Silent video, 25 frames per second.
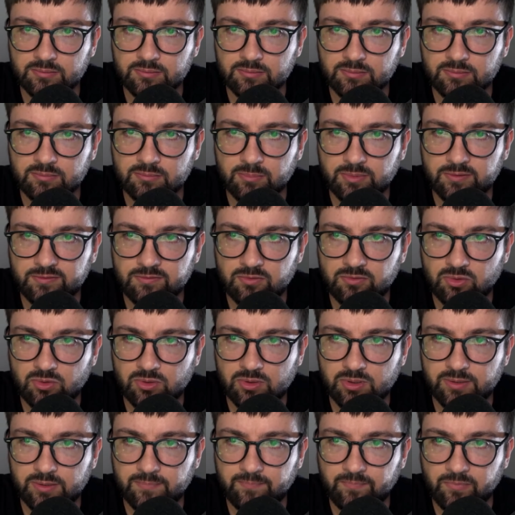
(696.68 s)

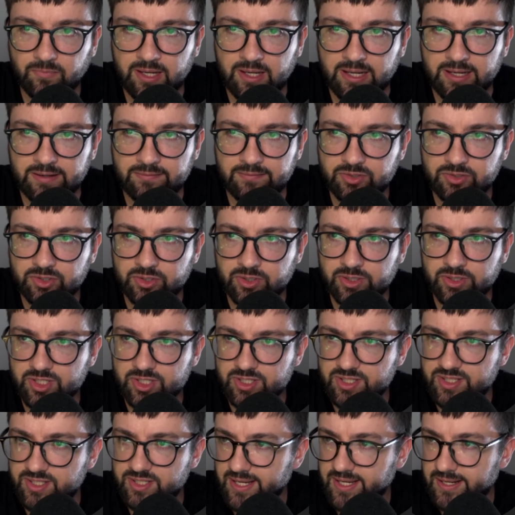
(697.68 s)
Before, after, it
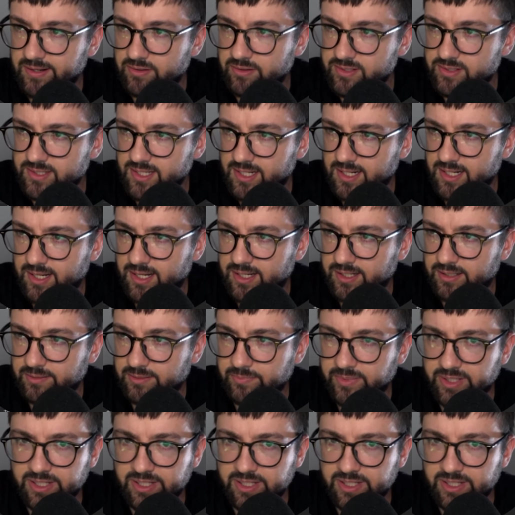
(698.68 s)
just settles that item